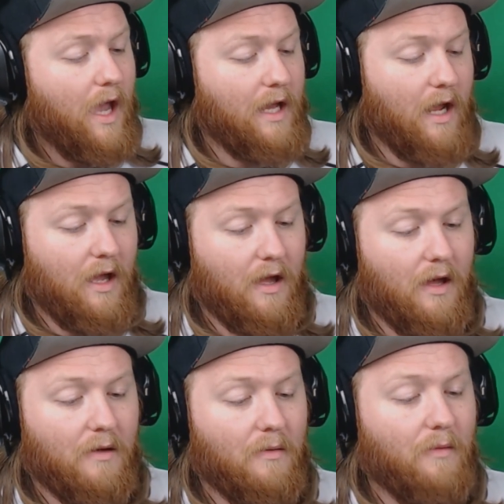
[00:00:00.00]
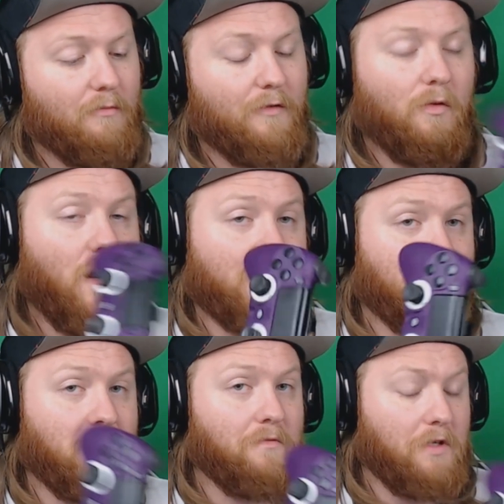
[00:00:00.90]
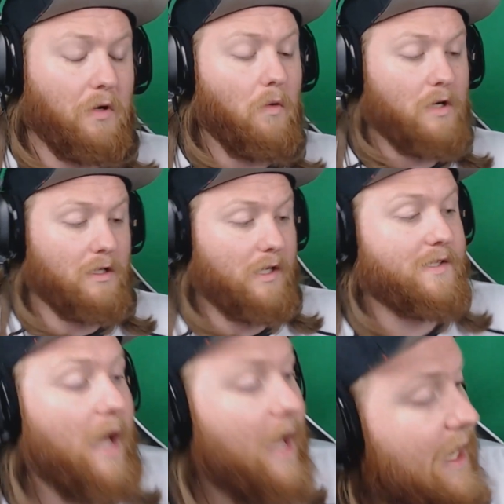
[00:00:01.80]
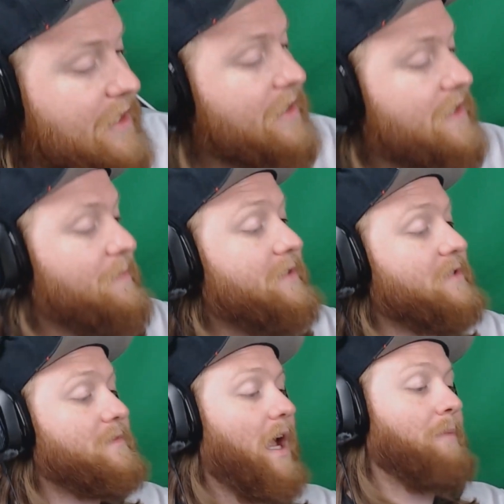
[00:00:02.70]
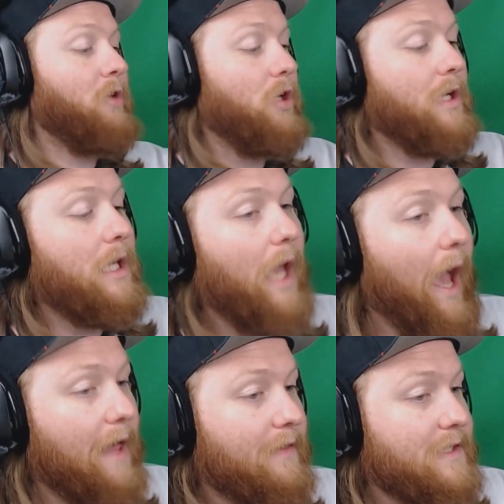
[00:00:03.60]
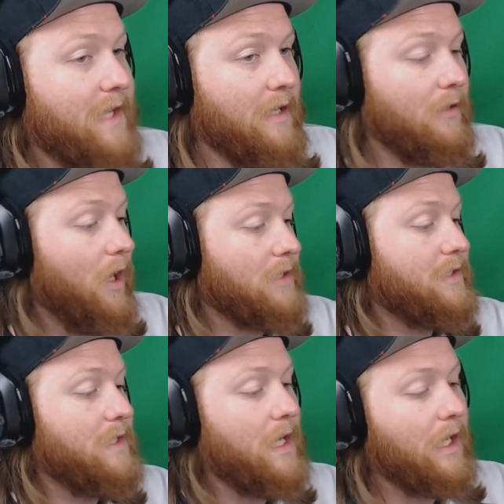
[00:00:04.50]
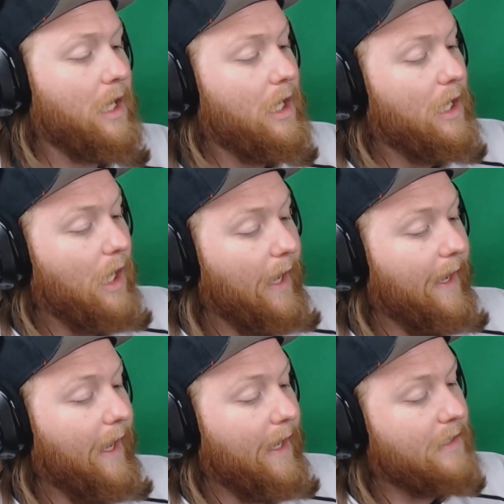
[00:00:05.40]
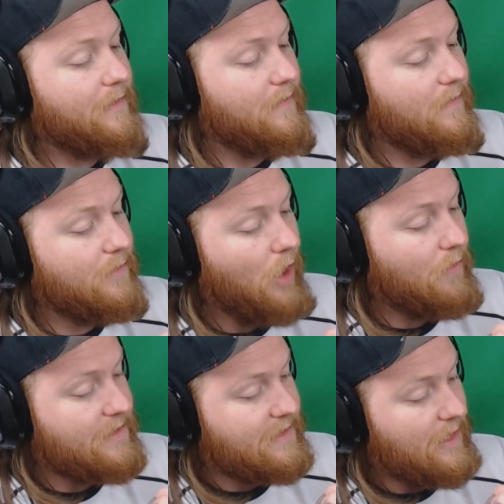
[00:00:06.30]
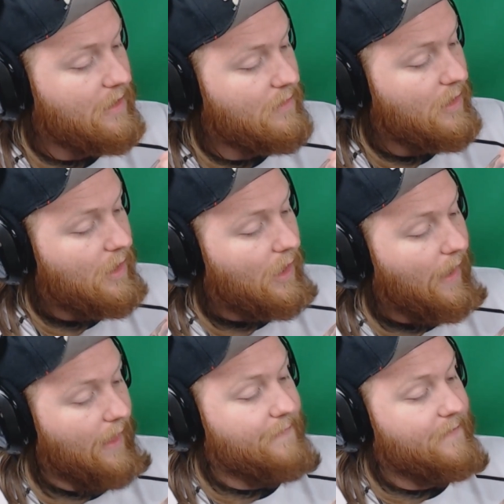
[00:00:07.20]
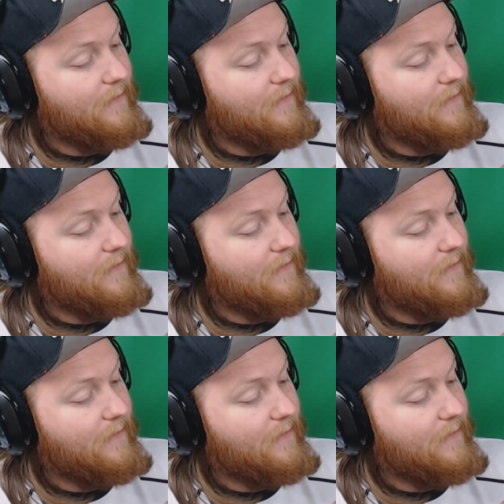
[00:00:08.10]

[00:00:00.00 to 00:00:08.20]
and before I started recording this, I actually spent some time looking at this analog stick and noticed it. And